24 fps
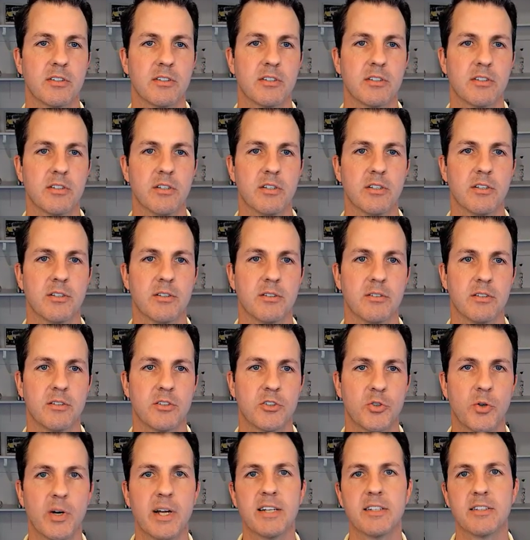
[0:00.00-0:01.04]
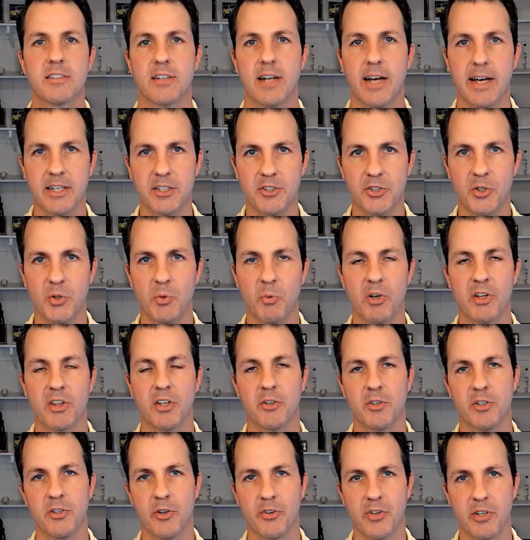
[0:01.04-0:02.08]
the trades that I do where
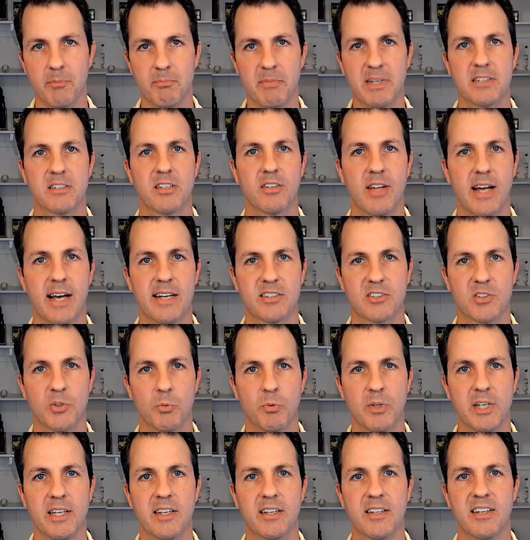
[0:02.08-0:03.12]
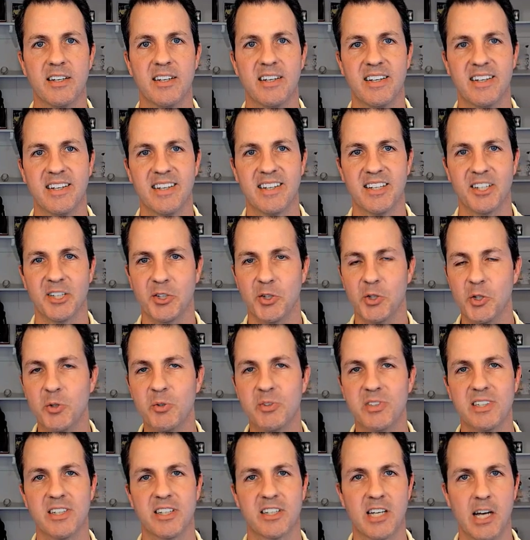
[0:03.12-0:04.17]
they're meant to last a week,
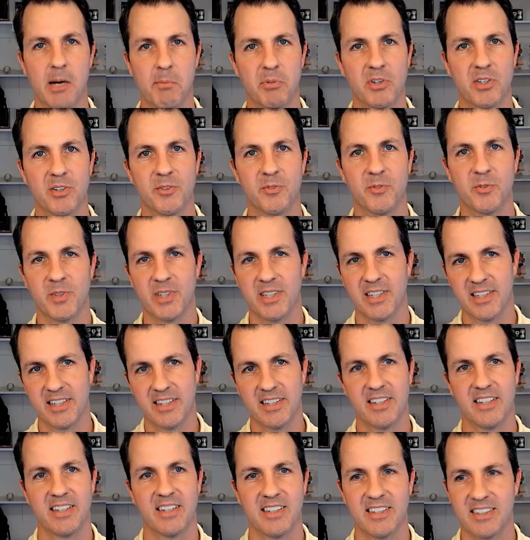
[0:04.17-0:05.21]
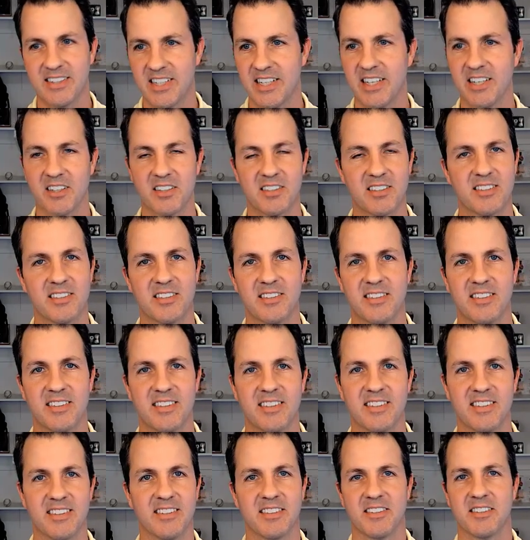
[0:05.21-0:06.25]
losing a couple of ticks
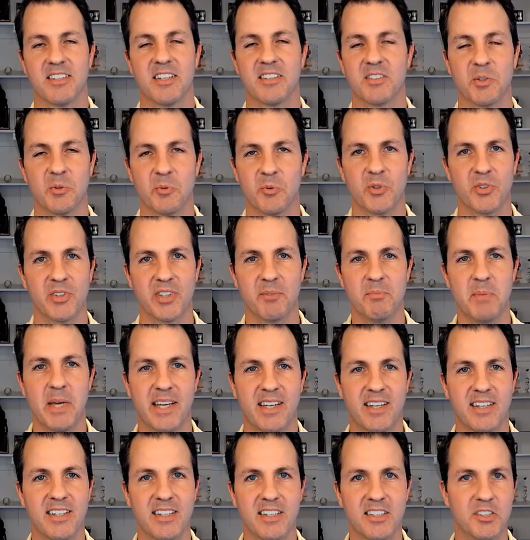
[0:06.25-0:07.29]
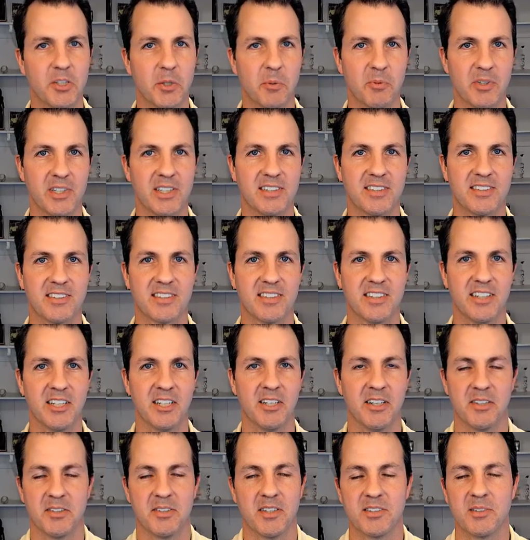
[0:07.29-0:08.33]
doesn't really make any difference.
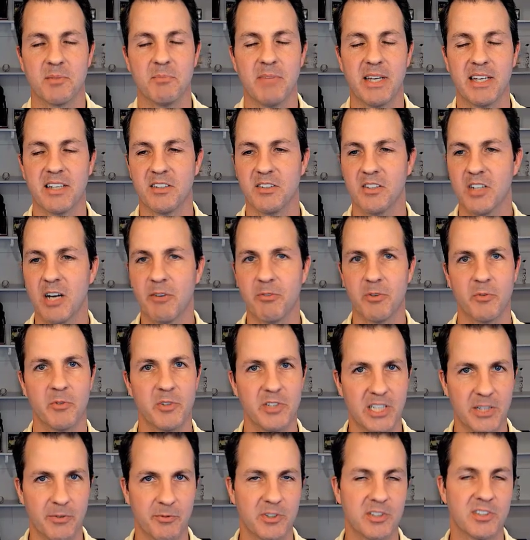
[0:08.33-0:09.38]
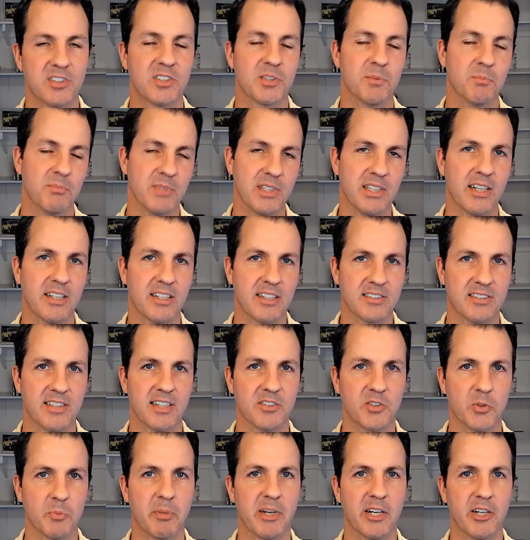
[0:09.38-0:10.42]
It doesn't make enough of a difference to me. I guess
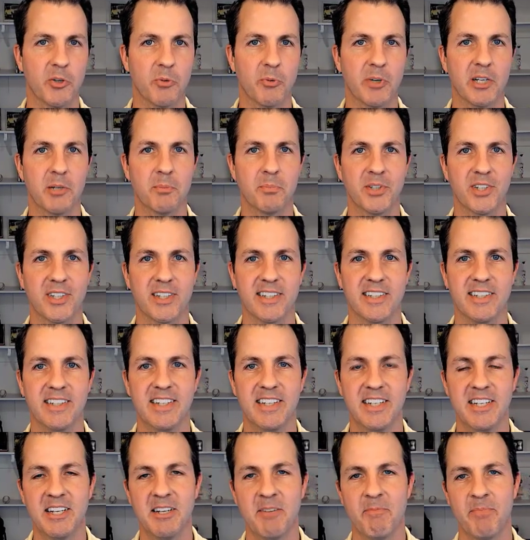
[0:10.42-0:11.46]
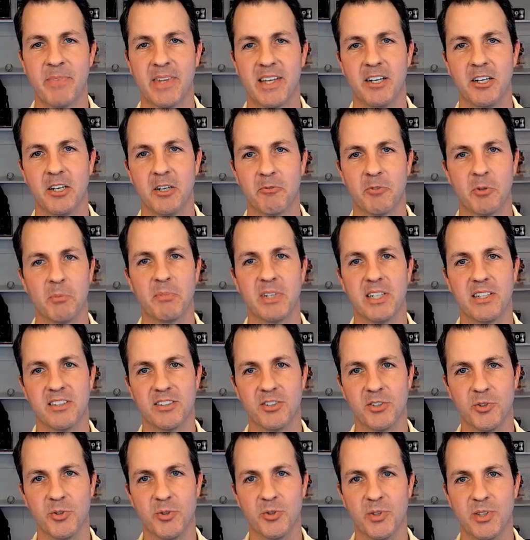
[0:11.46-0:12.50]
that's a better way to put it, for me
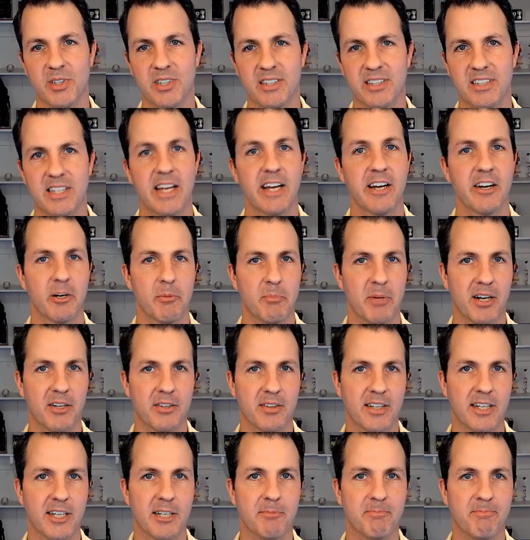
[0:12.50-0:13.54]
to care about that.